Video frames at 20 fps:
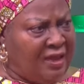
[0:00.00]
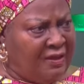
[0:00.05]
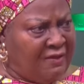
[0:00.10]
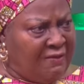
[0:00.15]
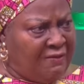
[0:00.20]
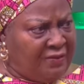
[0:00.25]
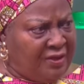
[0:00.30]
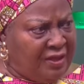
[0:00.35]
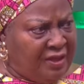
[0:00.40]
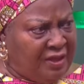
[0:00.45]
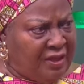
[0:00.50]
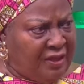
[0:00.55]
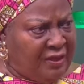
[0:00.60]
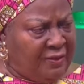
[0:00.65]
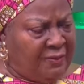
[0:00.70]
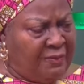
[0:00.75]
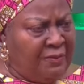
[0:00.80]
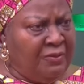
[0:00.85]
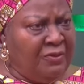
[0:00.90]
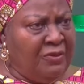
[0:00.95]
every
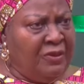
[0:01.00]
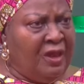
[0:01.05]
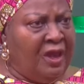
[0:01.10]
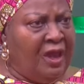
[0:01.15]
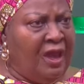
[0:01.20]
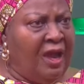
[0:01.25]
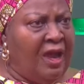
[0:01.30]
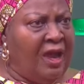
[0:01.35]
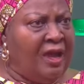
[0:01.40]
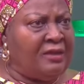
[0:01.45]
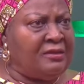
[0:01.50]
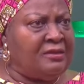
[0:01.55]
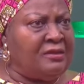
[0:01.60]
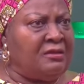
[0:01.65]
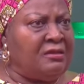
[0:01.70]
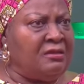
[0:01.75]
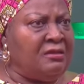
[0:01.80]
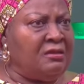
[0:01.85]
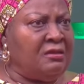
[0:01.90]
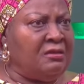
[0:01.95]
day. And
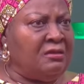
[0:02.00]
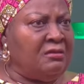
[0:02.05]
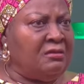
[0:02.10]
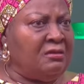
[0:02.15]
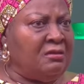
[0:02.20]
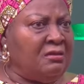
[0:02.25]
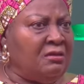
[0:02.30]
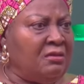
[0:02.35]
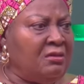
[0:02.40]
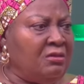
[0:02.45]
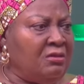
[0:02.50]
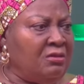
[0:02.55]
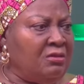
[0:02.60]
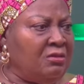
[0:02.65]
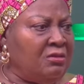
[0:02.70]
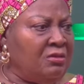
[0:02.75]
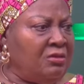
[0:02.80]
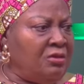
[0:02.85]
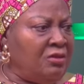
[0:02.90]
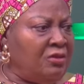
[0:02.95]

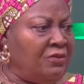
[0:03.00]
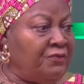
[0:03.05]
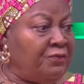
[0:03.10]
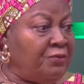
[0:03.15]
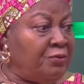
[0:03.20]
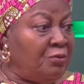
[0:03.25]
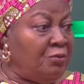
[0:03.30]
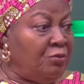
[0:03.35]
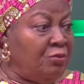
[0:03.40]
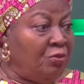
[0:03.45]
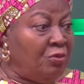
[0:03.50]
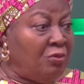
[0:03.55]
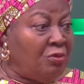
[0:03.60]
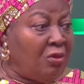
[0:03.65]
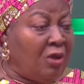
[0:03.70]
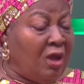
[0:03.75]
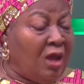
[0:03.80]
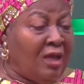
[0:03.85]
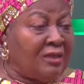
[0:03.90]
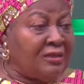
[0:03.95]
if you
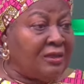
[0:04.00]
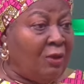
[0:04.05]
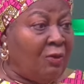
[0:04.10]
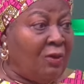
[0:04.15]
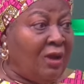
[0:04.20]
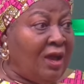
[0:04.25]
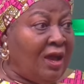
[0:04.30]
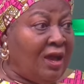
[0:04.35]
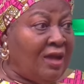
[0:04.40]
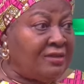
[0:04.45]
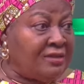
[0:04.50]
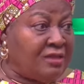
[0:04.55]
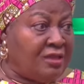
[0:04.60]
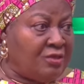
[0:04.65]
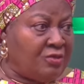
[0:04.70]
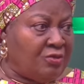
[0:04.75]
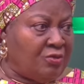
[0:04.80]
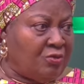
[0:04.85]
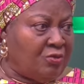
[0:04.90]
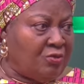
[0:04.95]
look at our
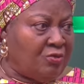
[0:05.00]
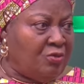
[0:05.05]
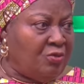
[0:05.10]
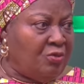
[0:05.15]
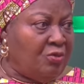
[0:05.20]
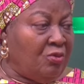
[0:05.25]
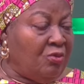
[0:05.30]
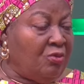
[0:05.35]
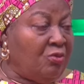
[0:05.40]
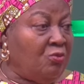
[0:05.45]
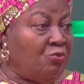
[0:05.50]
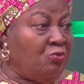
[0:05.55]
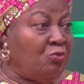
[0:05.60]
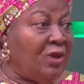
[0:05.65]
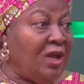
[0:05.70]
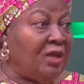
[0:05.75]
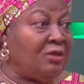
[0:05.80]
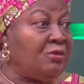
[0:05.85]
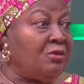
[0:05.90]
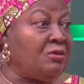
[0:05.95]
attitude,
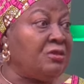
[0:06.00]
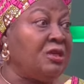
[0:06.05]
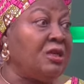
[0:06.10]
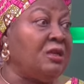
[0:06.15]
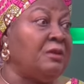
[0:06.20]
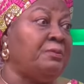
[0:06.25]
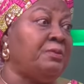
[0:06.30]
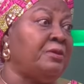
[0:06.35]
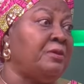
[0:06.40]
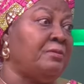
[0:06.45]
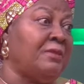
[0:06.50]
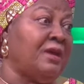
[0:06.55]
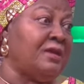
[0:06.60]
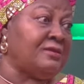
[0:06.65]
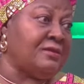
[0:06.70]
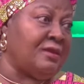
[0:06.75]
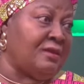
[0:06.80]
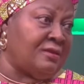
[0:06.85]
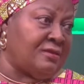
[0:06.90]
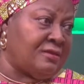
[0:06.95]
we are not helping
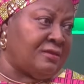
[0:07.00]
matters.